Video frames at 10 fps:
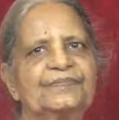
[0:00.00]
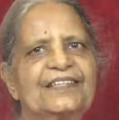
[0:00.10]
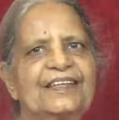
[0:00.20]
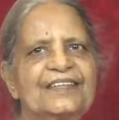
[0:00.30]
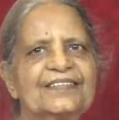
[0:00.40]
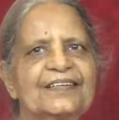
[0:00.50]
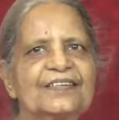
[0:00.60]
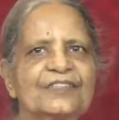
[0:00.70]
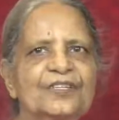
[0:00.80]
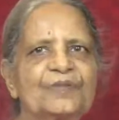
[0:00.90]
That is the
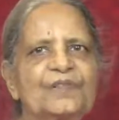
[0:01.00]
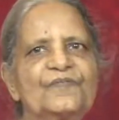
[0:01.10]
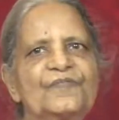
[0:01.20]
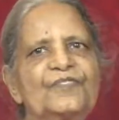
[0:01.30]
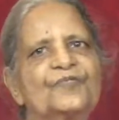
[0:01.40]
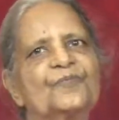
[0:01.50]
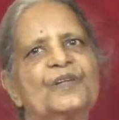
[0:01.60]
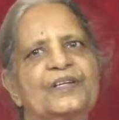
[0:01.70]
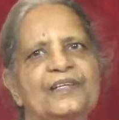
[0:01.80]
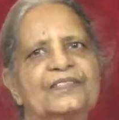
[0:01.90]
trouble with
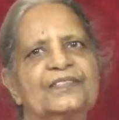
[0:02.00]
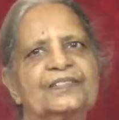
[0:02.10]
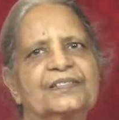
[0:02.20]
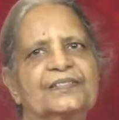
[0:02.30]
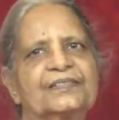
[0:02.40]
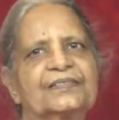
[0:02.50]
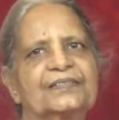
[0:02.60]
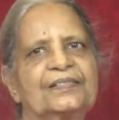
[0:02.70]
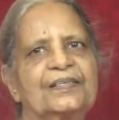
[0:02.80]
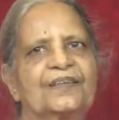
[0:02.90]
human nature.
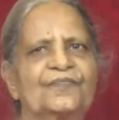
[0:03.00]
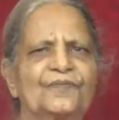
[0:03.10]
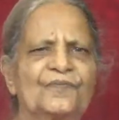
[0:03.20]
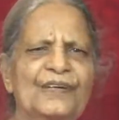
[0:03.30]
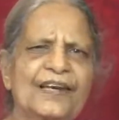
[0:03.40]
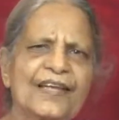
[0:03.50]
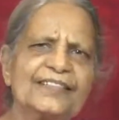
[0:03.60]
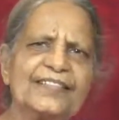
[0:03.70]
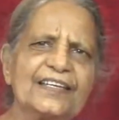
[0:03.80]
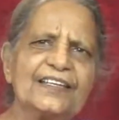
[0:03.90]
But I
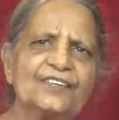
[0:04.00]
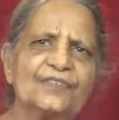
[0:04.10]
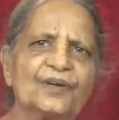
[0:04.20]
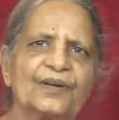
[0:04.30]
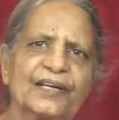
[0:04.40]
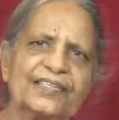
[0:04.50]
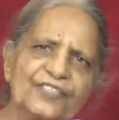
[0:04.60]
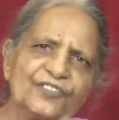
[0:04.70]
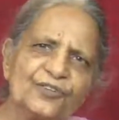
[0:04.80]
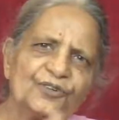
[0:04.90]
think is all right.
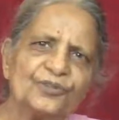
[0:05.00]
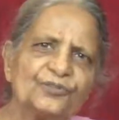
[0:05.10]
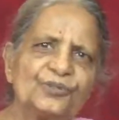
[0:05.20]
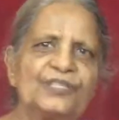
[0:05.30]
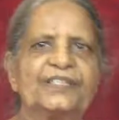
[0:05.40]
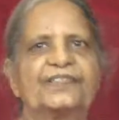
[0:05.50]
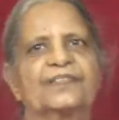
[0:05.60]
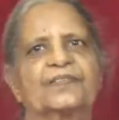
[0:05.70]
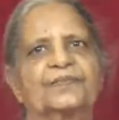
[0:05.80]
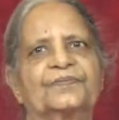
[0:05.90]
You should do this.